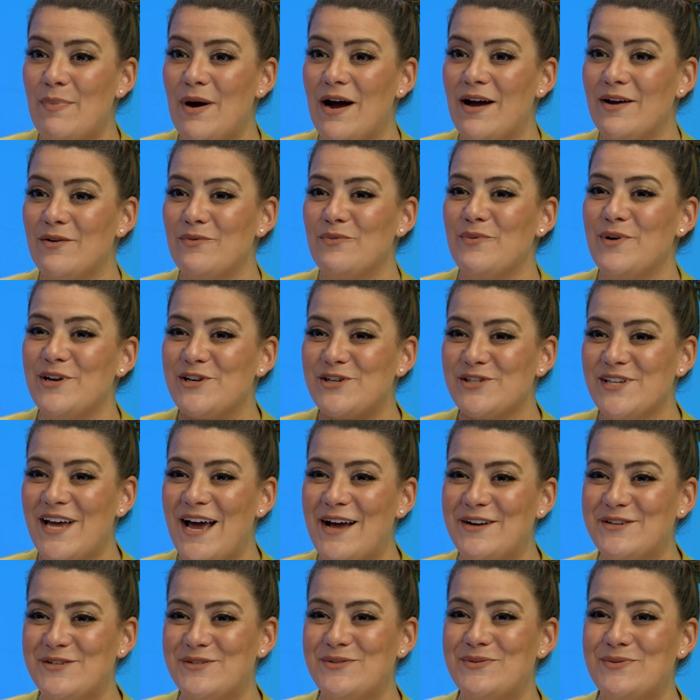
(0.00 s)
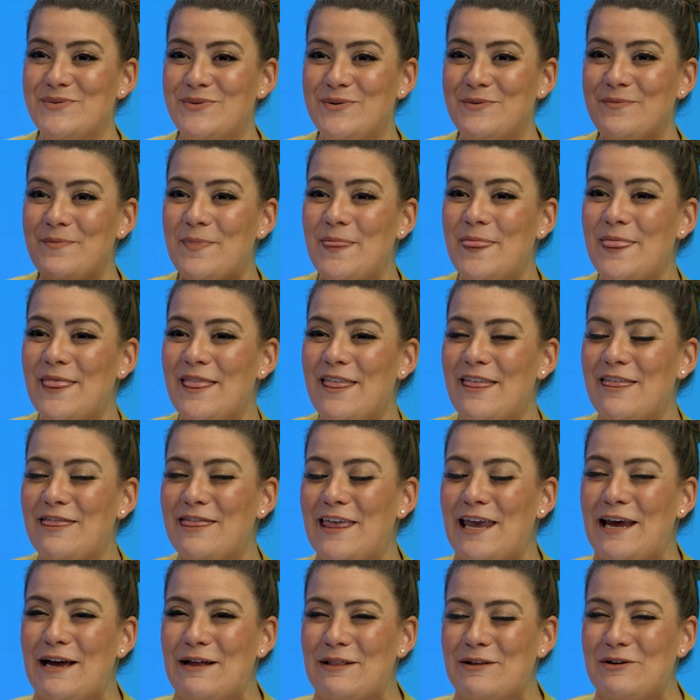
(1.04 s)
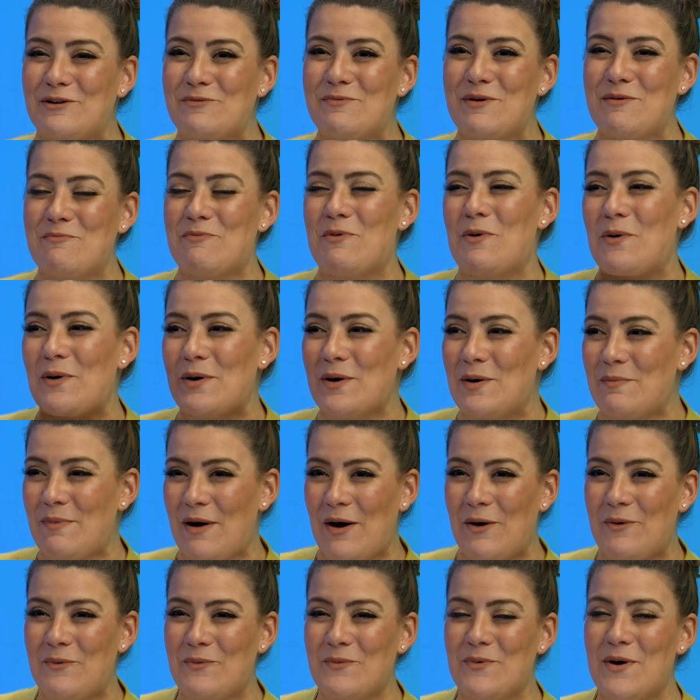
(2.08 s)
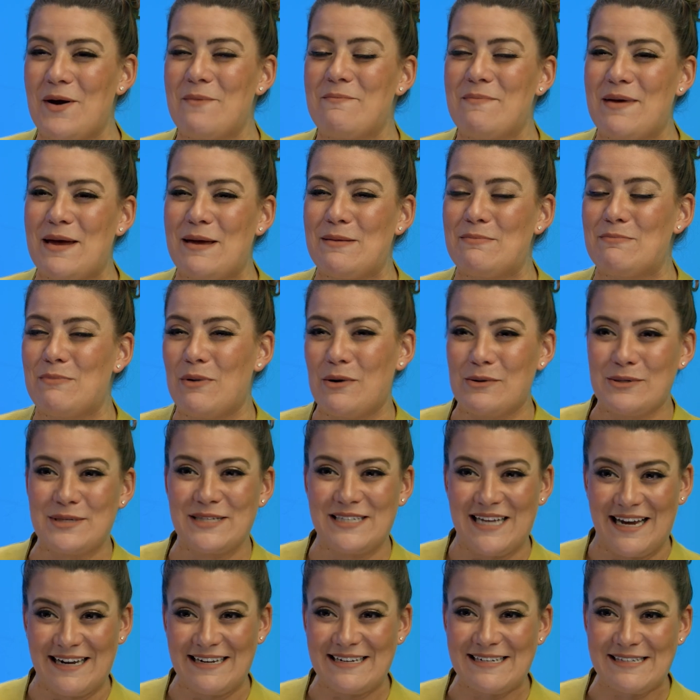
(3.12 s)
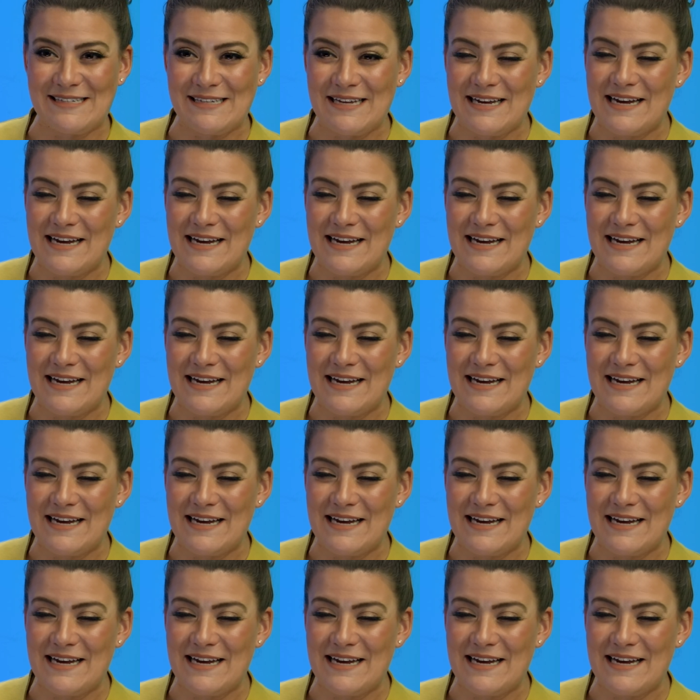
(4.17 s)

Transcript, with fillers: But we just had to think a little bit more about what made most sense